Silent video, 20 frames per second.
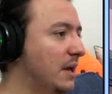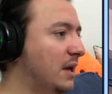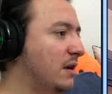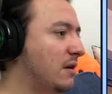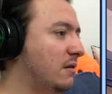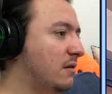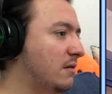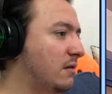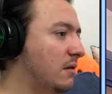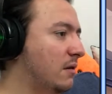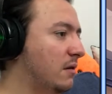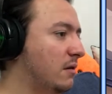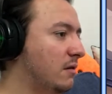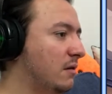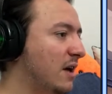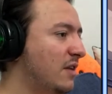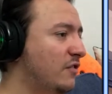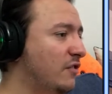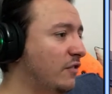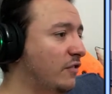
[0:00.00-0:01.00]
me.
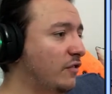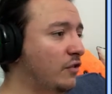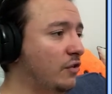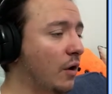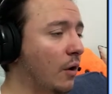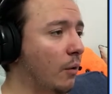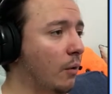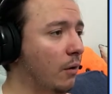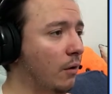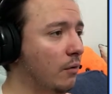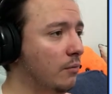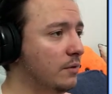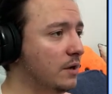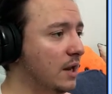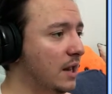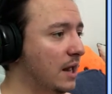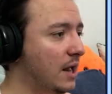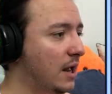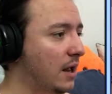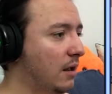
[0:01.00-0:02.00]
I should just go home
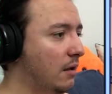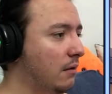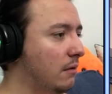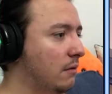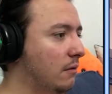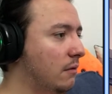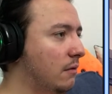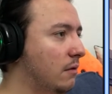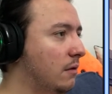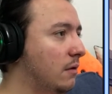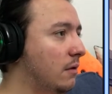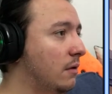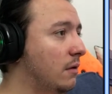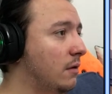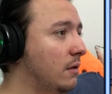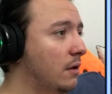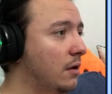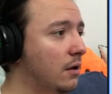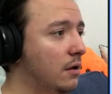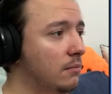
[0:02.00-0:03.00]
today.
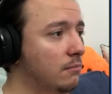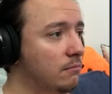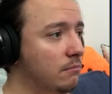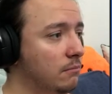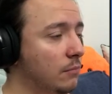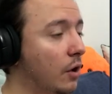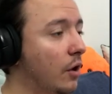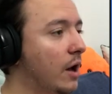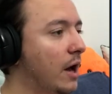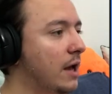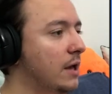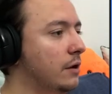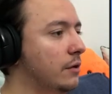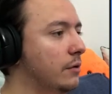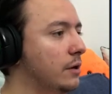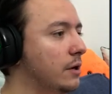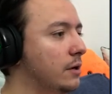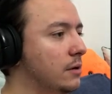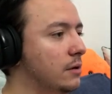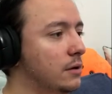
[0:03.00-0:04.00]
Oh, hi,
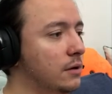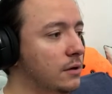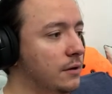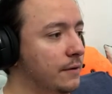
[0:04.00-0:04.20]
Yuri.